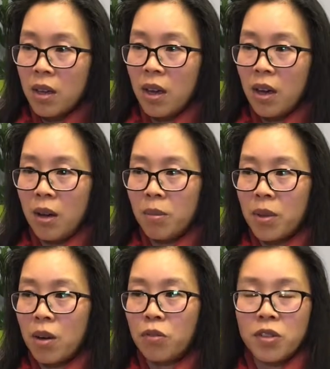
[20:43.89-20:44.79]

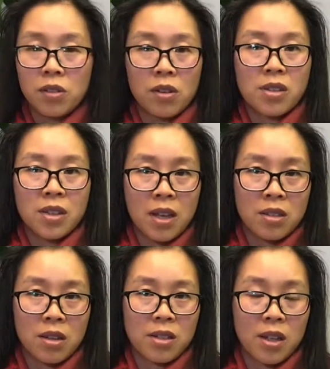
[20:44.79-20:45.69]
They're often not
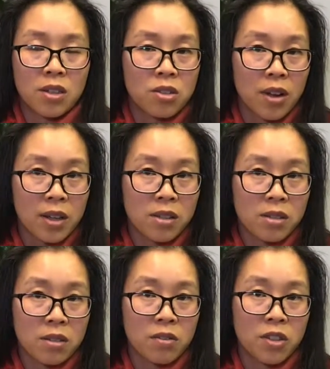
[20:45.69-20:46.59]
standardized
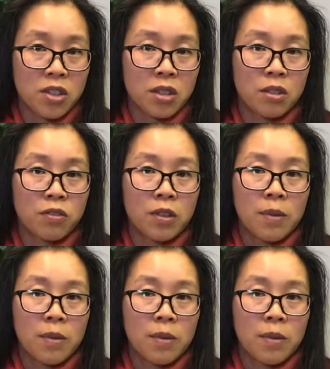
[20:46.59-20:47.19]
extracts off the shelf,